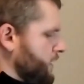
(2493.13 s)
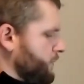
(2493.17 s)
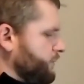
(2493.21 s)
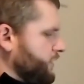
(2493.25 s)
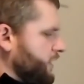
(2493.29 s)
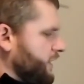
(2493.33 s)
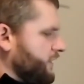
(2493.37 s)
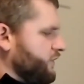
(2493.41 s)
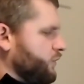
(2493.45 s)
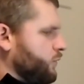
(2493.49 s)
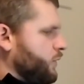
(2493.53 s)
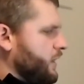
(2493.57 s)

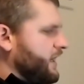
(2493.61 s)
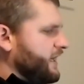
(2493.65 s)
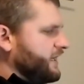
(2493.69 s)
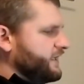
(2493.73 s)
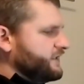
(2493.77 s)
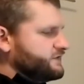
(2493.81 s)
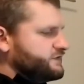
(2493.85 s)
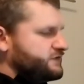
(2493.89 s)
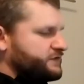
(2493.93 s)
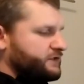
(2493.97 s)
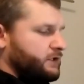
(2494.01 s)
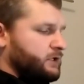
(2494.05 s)
But
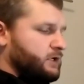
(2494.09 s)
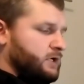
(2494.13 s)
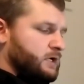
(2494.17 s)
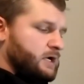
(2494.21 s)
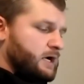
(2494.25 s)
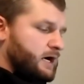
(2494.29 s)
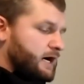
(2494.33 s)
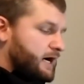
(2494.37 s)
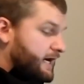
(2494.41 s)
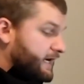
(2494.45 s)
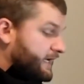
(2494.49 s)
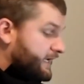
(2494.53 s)
otherwise,
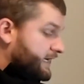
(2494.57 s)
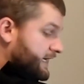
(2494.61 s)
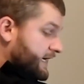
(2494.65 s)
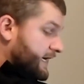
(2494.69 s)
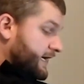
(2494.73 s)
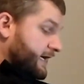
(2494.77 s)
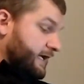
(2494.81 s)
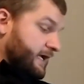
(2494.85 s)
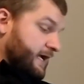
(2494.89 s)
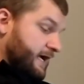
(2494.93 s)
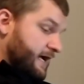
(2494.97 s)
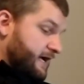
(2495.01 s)

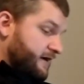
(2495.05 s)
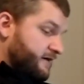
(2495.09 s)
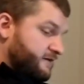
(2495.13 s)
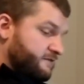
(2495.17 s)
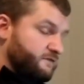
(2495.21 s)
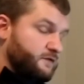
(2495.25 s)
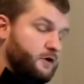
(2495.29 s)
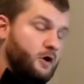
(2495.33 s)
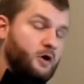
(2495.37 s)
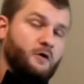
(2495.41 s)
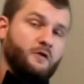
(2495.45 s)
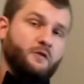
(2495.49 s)
I
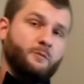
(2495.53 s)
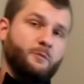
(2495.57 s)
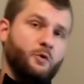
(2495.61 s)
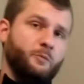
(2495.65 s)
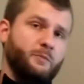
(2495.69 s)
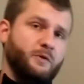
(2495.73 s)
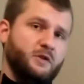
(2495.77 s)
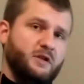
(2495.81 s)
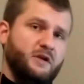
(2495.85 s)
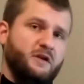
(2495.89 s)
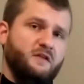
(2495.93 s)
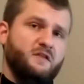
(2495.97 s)
have all the
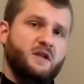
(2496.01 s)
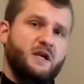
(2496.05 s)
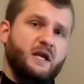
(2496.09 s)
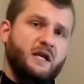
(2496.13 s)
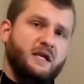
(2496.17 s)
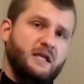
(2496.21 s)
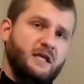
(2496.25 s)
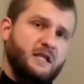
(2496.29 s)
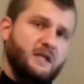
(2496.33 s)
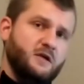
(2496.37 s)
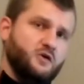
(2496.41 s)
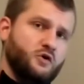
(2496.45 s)
mobility that I
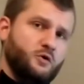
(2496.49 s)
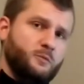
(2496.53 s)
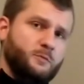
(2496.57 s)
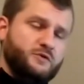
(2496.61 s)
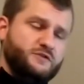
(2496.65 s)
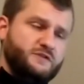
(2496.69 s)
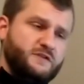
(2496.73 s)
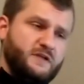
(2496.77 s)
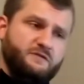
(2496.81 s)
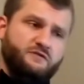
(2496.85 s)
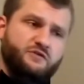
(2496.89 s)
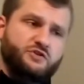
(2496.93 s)
need in
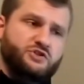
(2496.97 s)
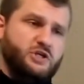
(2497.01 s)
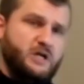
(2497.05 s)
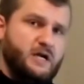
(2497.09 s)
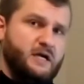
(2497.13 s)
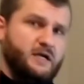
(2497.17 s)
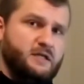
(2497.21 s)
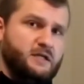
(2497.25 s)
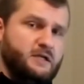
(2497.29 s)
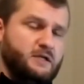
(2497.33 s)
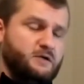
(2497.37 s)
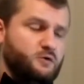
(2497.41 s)
almost every
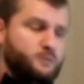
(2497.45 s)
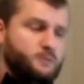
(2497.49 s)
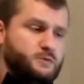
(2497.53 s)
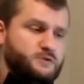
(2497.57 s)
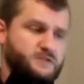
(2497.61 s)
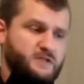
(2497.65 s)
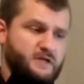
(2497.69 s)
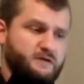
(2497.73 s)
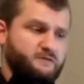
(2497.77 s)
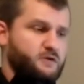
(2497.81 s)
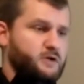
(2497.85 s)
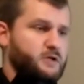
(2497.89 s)
jacket, in
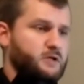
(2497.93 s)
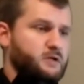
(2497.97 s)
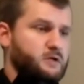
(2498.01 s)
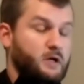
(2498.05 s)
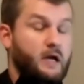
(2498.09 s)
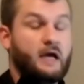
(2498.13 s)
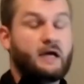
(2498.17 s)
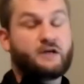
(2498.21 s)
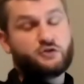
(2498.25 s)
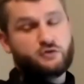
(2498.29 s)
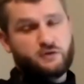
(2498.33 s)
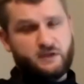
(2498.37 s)

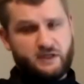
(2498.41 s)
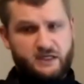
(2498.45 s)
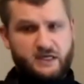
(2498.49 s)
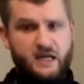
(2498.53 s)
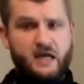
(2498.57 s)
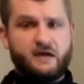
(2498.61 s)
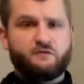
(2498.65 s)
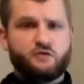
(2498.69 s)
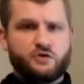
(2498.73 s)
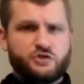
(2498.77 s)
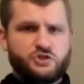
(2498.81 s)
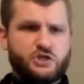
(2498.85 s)

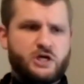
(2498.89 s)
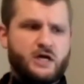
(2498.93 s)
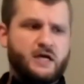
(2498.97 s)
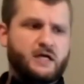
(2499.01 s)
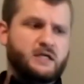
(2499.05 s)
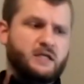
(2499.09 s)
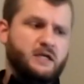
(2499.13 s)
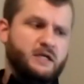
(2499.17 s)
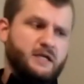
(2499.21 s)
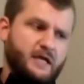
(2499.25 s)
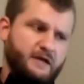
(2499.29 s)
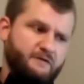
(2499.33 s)
every
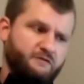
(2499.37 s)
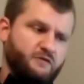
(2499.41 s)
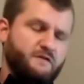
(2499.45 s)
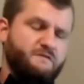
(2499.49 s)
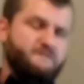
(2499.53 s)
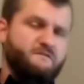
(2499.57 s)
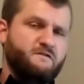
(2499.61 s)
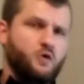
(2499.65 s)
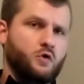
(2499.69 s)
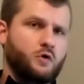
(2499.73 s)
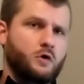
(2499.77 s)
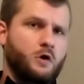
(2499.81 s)
jacket and every
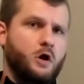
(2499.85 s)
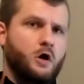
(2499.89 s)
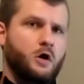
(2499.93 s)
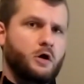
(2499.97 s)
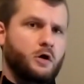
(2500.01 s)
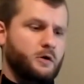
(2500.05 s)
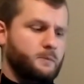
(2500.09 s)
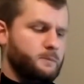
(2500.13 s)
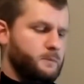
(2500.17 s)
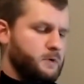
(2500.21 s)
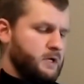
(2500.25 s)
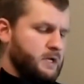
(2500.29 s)

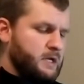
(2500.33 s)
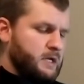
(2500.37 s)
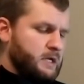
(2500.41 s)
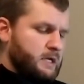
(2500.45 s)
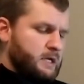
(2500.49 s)
forearm.